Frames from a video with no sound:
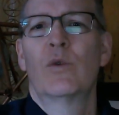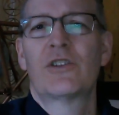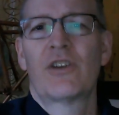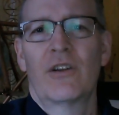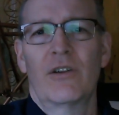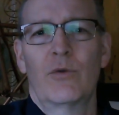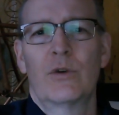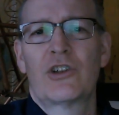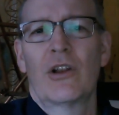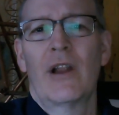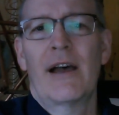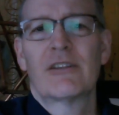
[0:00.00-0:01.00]
which, which
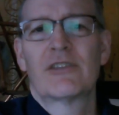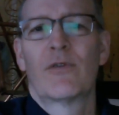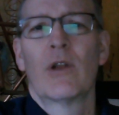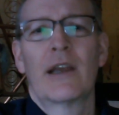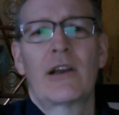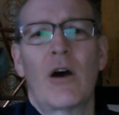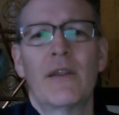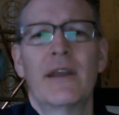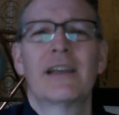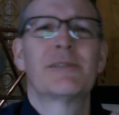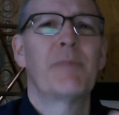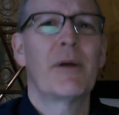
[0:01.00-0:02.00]
allows for like all the
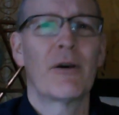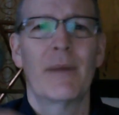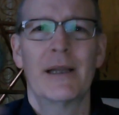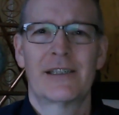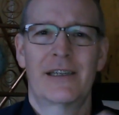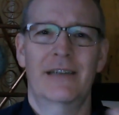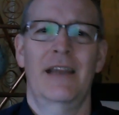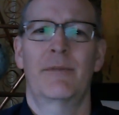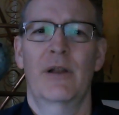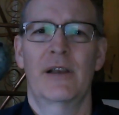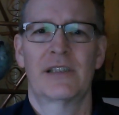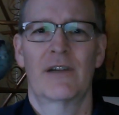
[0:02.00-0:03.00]
experiments to take
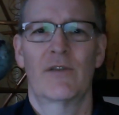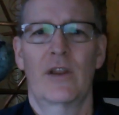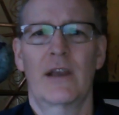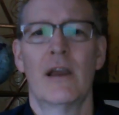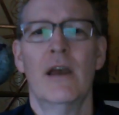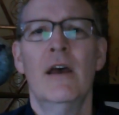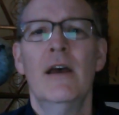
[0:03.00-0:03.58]
place and everything.